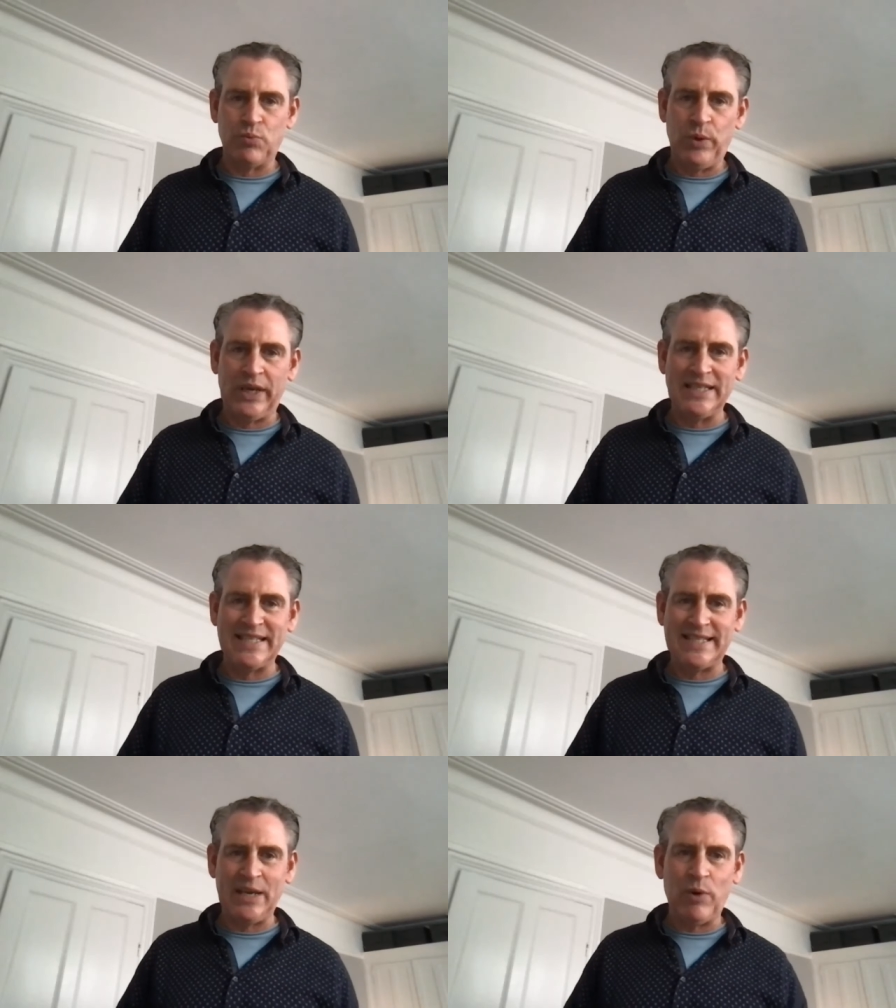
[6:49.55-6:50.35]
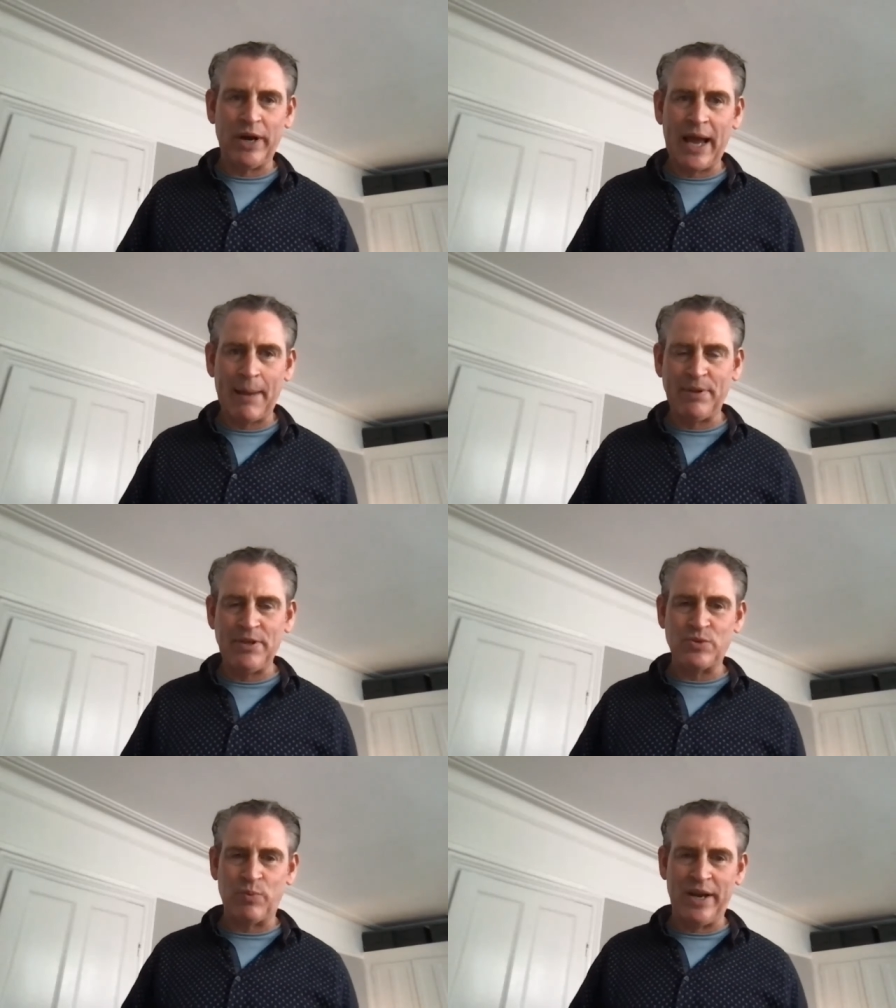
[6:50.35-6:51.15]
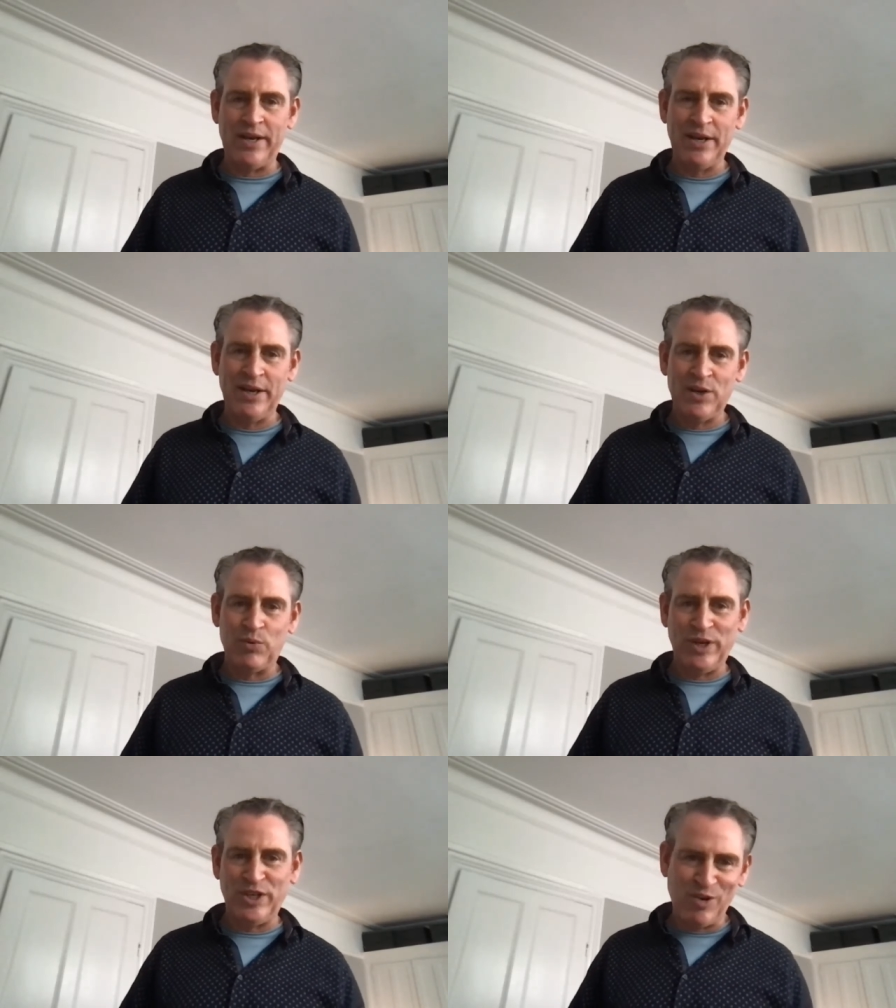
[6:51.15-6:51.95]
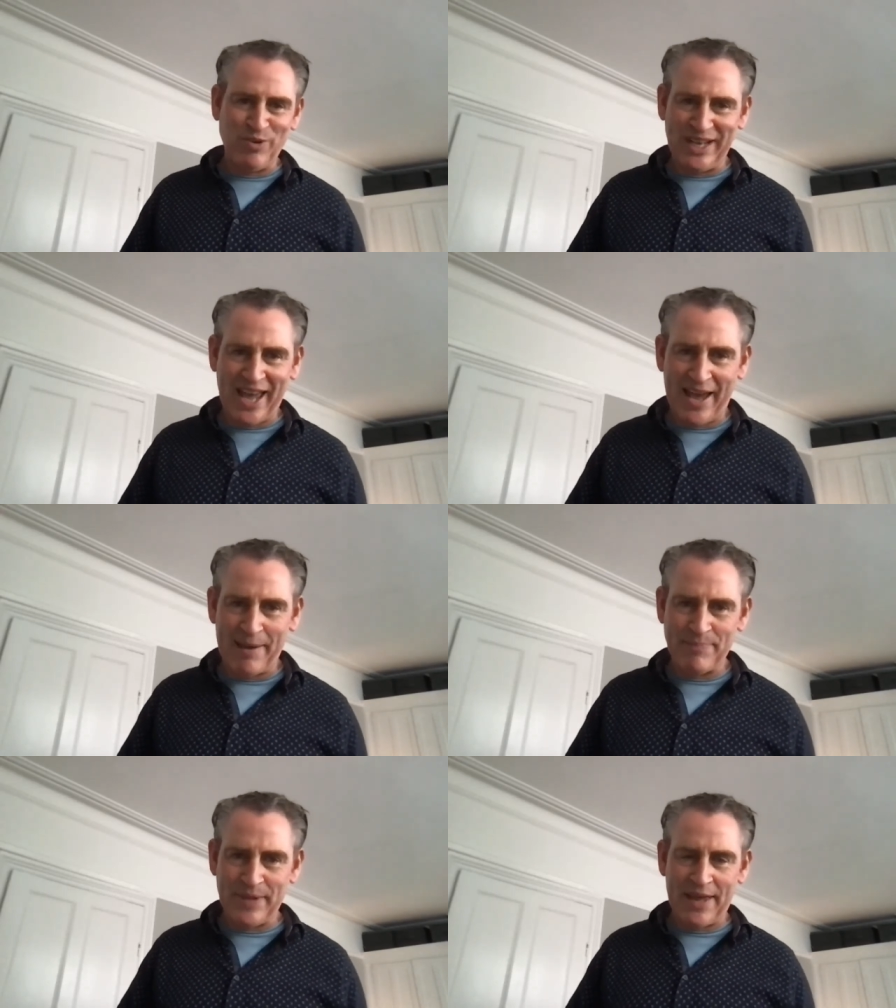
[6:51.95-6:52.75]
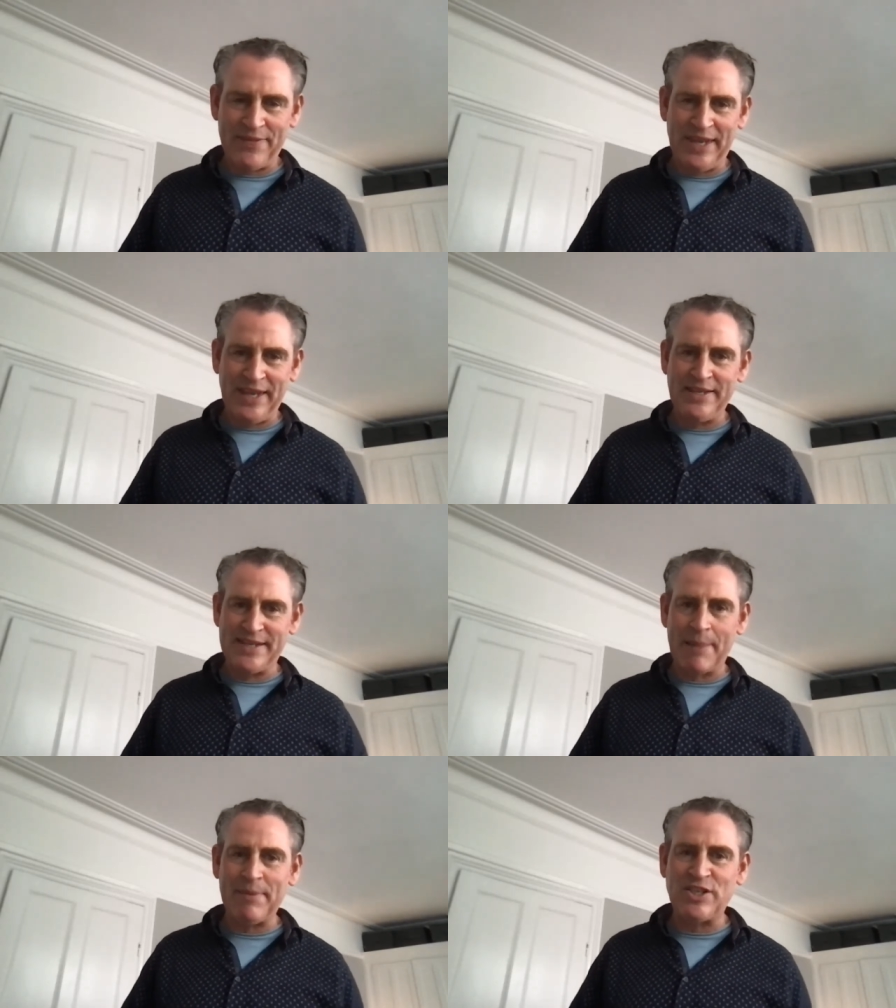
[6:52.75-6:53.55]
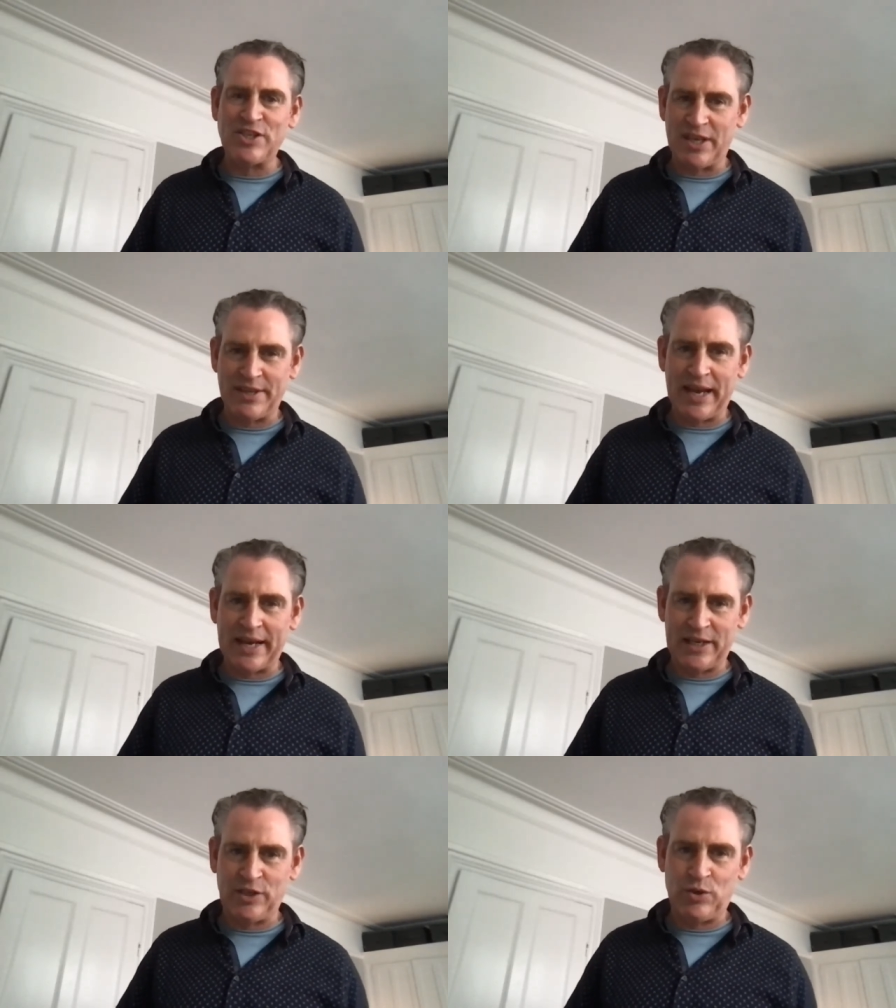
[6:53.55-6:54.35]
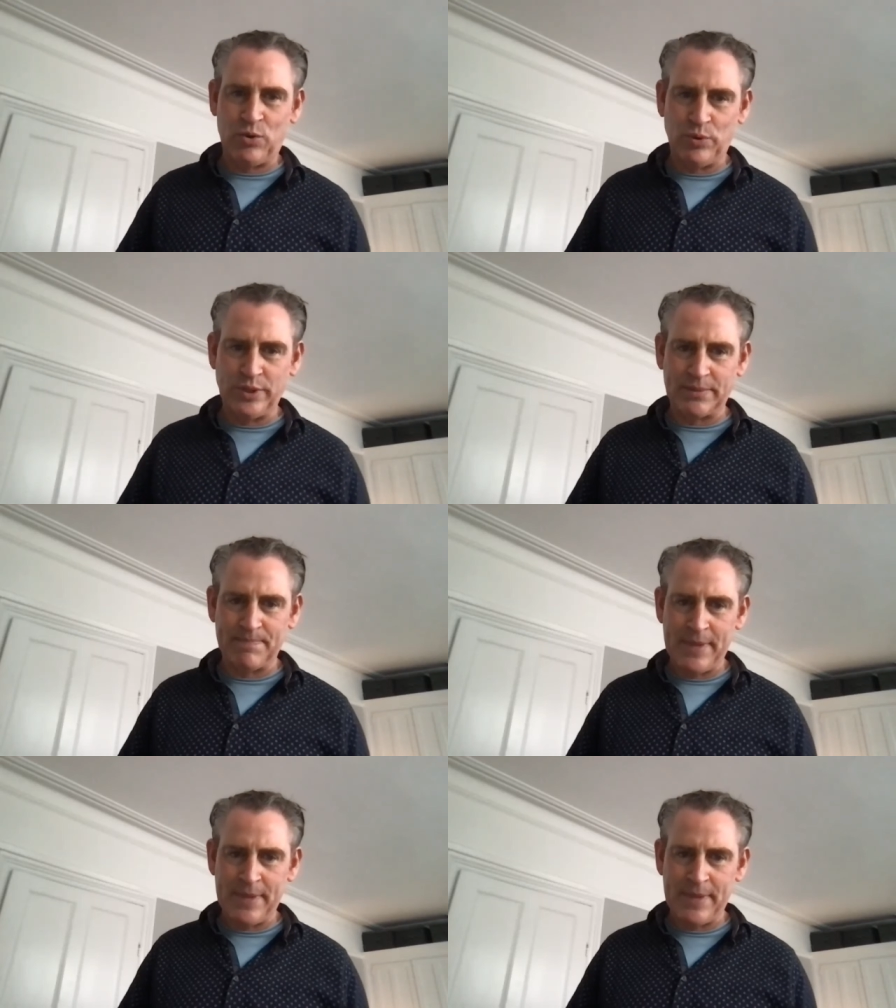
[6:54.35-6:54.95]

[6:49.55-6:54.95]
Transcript: We can see what happens when we don't care and the damage that that can cause.